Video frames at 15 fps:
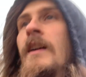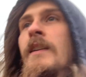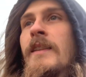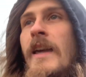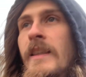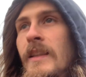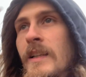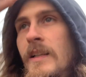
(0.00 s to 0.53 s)

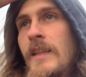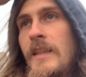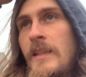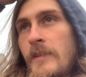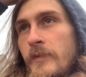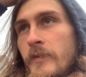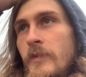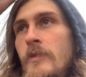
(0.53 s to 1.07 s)
They look
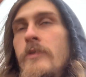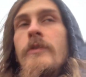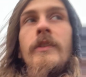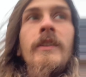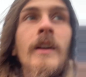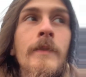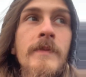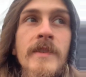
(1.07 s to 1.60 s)
evil, you
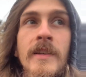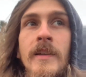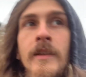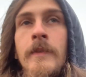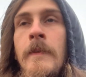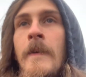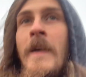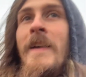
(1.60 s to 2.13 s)
know what I'm saying?